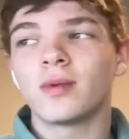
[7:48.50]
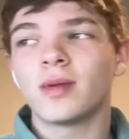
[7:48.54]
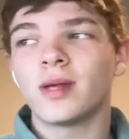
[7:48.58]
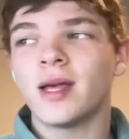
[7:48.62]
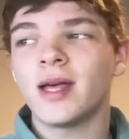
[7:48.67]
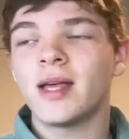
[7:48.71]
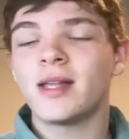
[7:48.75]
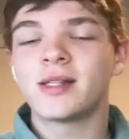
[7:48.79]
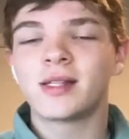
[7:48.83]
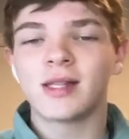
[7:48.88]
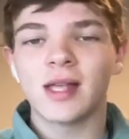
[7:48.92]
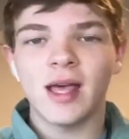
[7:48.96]

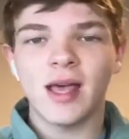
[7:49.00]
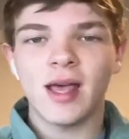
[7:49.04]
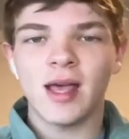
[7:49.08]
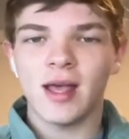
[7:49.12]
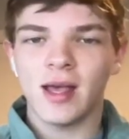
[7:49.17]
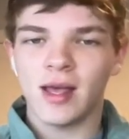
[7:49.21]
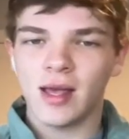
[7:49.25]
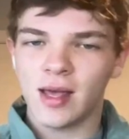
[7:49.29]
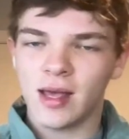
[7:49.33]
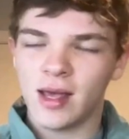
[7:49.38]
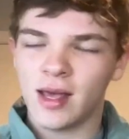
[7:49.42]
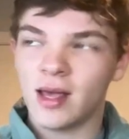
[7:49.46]
it's it,
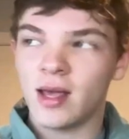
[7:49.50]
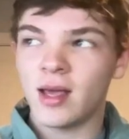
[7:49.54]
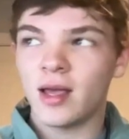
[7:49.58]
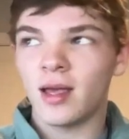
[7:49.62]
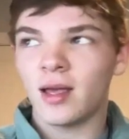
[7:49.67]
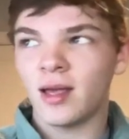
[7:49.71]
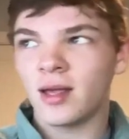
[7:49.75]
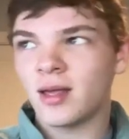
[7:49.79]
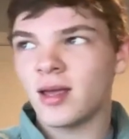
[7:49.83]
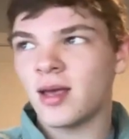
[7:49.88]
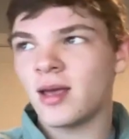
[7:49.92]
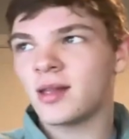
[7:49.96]

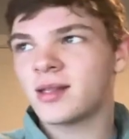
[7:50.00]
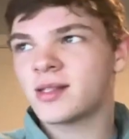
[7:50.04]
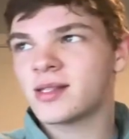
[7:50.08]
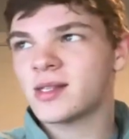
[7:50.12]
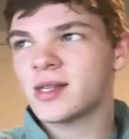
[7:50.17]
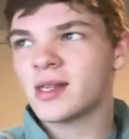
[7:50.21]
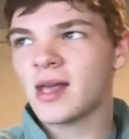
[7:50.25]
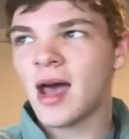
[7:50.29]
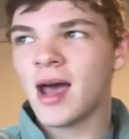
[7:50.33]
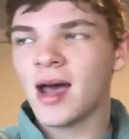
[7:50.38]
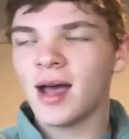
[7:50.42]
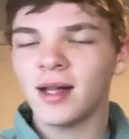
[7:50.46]
it, it's
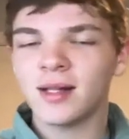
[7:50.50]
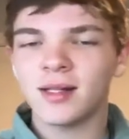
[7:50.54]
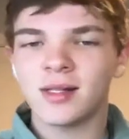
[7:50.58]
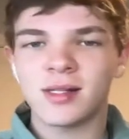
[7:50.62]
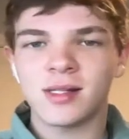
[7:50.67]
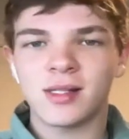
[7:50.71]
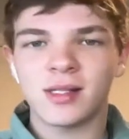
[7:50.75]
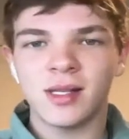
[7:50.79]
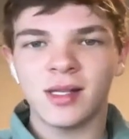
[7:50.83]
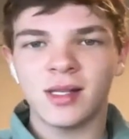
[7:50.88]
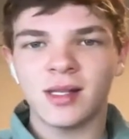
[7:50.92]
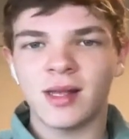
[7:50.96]
sad to
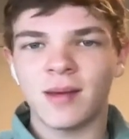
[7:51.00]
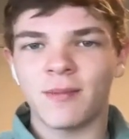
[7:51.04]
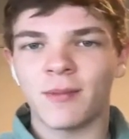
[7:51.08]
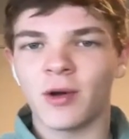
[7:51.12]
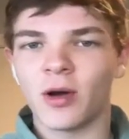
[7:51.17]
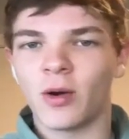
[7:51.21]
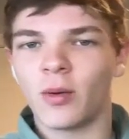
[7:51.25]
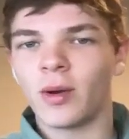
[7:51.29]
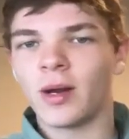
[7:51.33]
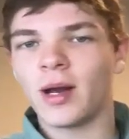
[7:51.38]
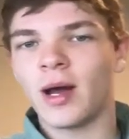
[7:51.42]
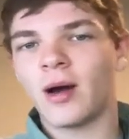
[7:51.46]
see them
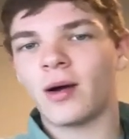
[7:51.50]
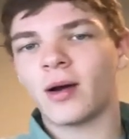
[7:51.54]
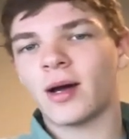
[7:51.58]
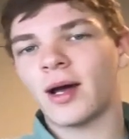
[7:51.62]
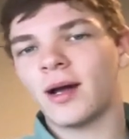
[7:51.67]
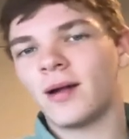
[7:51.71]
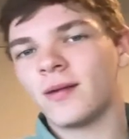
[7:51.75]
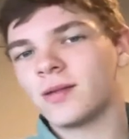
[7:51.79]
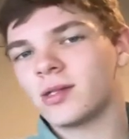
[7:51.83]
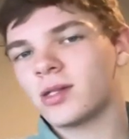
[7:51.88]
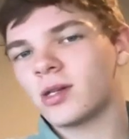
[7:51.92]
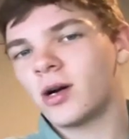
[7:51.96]
going out
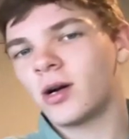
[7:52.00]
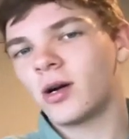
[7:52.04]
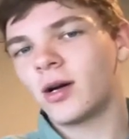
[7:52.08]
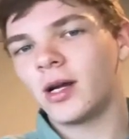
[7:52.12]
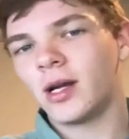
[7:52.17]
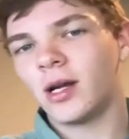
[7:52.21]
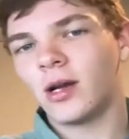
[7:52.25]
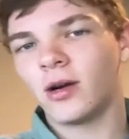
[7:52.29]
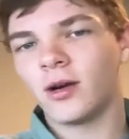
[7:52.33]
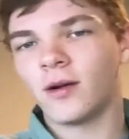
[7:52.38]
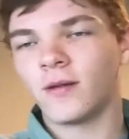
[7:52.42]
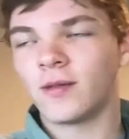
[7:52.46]
kind of sorry
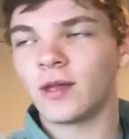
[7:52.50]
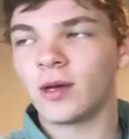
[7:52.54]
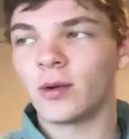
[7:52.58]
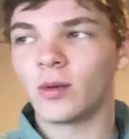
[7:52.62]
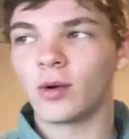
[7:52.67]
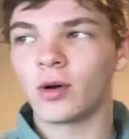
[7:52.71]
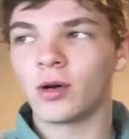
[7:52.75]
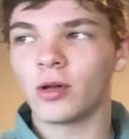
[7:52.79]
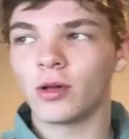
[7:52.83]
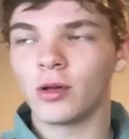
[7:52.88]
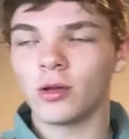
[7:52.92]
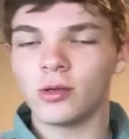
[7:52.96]
here if they
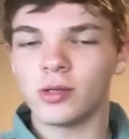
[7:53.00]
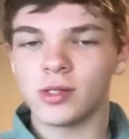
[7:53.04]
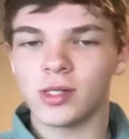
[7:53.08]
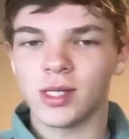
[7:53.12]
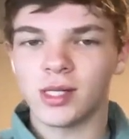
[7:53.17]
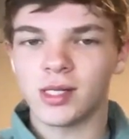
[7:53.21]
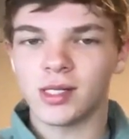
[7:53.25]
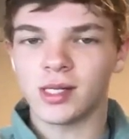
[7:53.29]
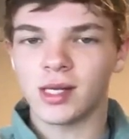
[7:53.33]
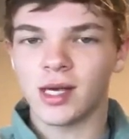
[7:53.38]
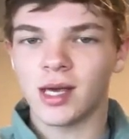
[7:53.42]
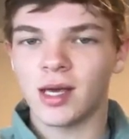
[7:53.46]
were to lose
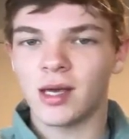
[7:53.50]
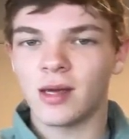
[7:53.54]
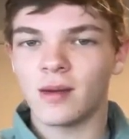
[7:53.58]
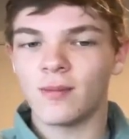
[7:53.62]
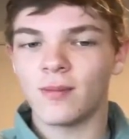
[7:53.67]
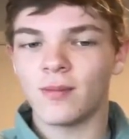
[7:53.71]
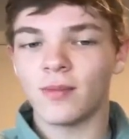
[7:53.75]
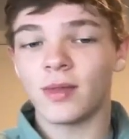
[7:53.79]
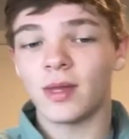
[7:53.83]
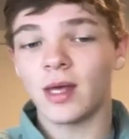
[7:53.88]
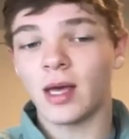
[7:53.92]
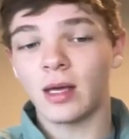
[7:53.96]
this
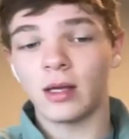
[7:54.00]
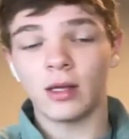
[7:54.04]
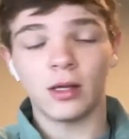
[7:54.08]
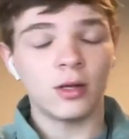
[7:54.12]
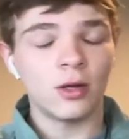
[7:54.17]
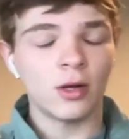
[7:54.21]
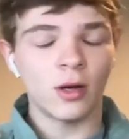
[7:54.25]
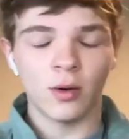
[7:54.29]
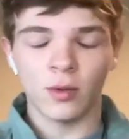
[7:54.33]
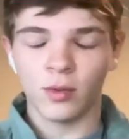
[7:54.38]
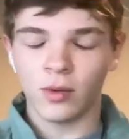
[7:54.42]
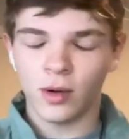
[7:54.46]
game. That you
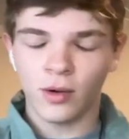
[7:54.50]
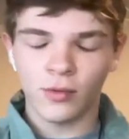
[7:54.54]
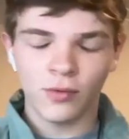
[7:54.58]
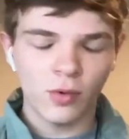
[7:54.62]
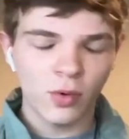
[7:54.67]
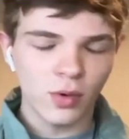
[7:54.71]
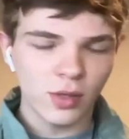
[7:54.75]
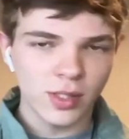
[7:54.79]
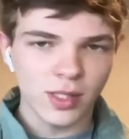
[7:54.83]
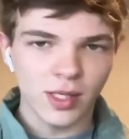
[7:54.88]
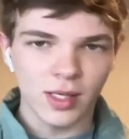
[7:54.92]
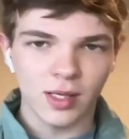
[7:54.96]
know, of
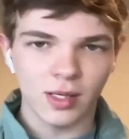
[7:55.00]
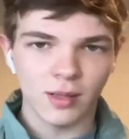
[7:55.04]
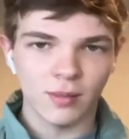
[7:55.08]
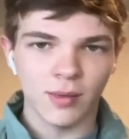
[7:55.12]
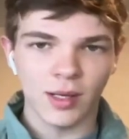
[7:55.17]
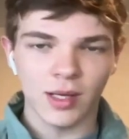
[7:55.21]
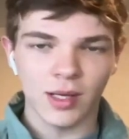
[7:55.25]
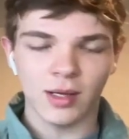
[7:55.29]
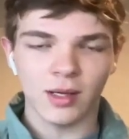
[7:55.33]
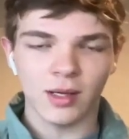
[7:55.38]
course they can make a